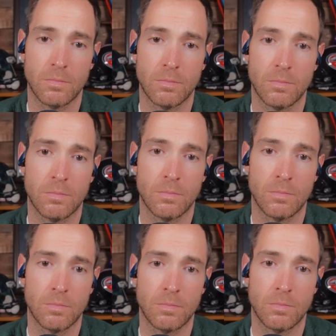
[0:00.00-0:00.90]

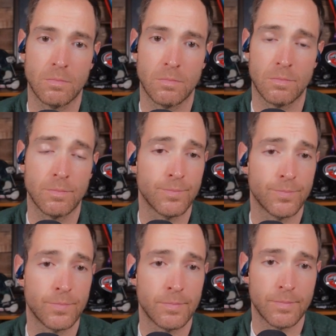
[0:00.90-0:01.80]

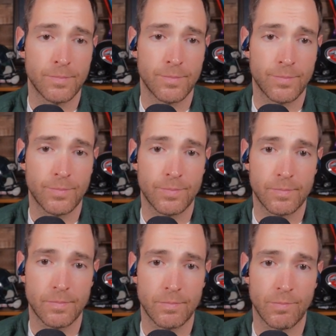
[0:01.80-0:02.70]

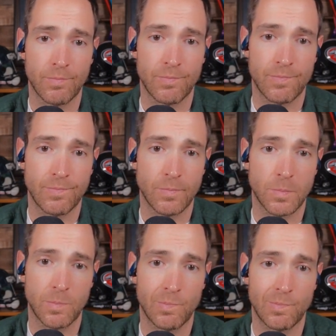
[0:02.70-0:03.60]

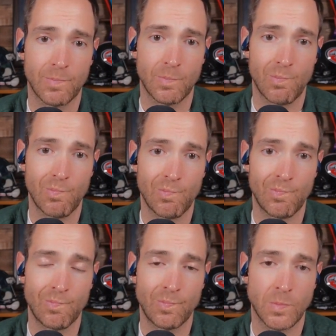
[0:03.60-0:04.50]

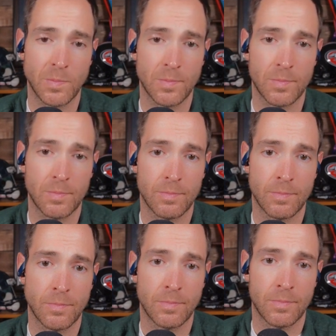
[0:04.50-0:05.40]

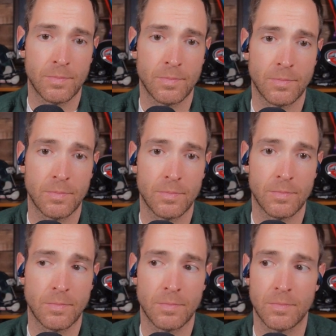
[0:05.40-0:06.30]

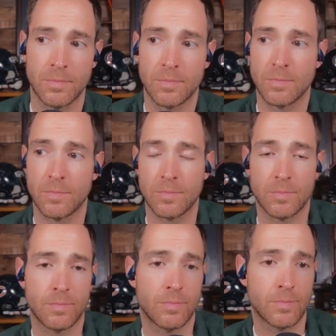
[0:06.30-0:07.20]

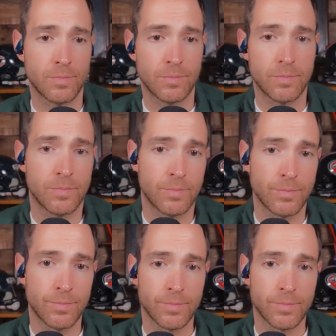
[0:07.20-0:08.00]
No words are spoken by the person on screen.